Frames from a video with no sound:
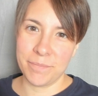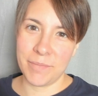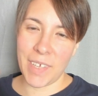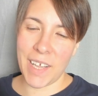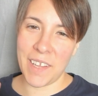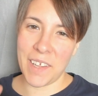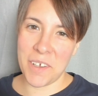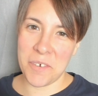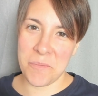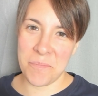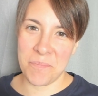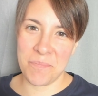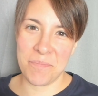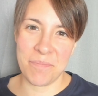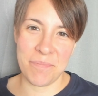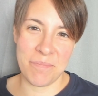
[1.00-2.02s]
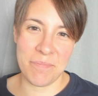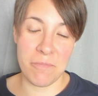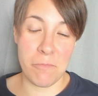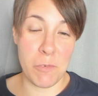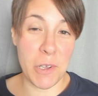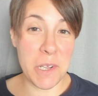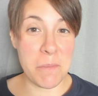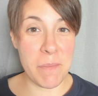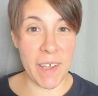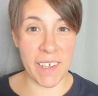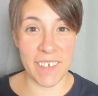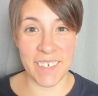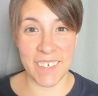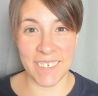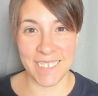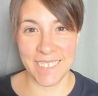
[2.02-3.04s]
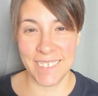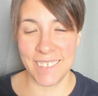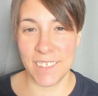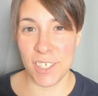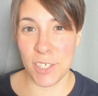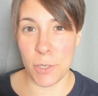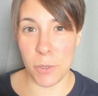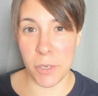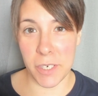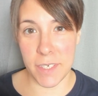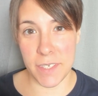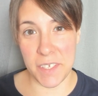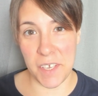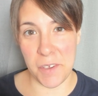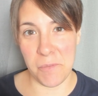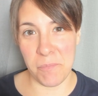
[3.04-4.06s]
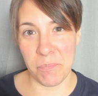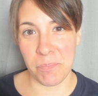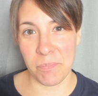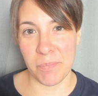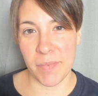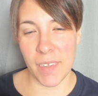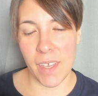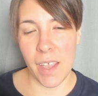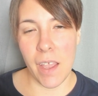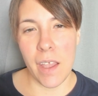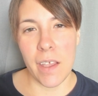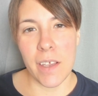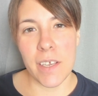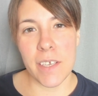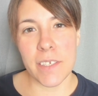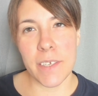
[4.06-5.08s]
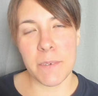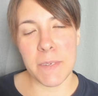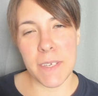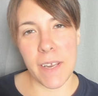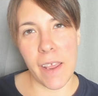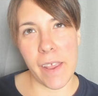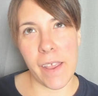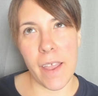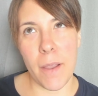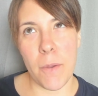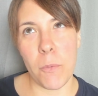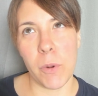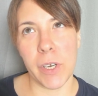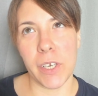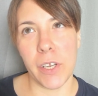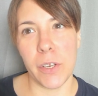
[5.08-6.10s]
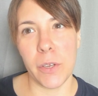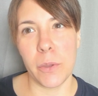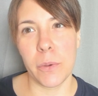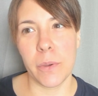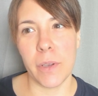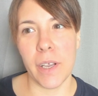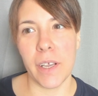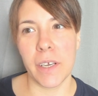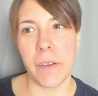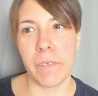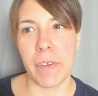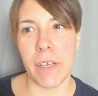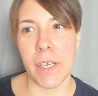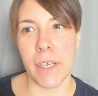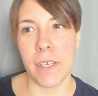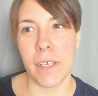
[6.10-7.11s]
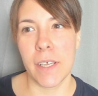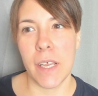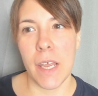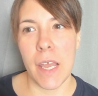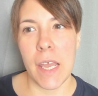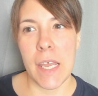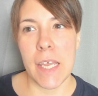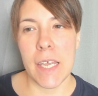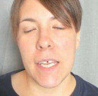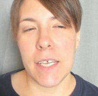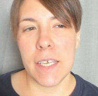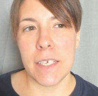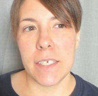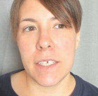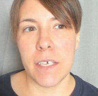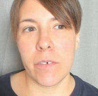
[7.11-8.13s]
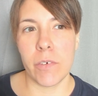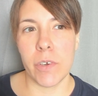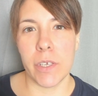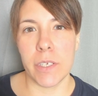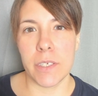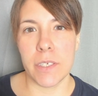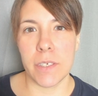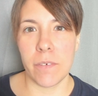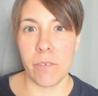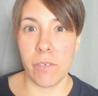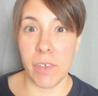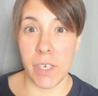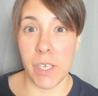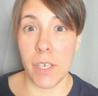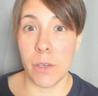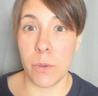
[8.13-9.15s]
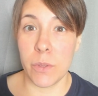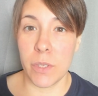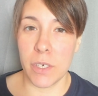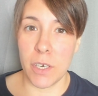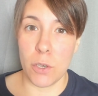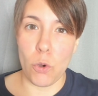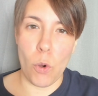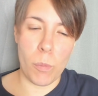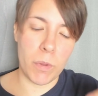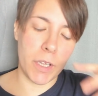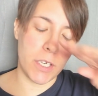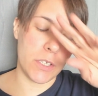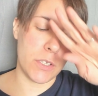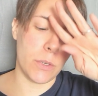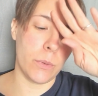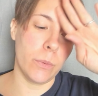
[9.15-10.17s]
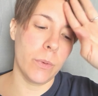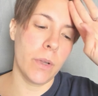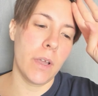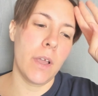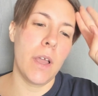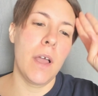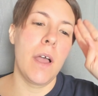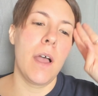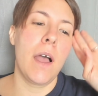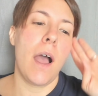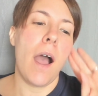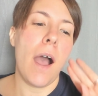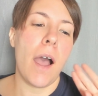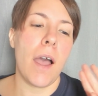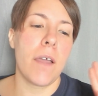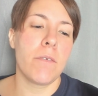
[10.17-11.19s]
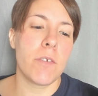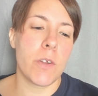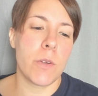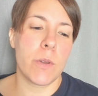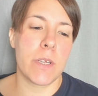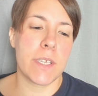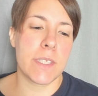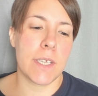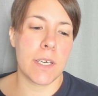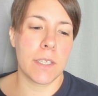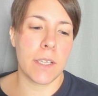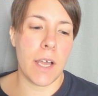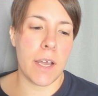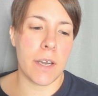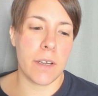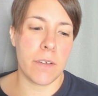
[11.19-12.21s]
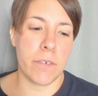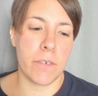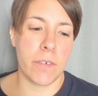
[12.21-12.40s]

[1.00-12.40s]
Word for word: Hello, welcome back. It's so good to see you. So today I wanted to do kind of a different video than I normally do. I've noticed that a lot of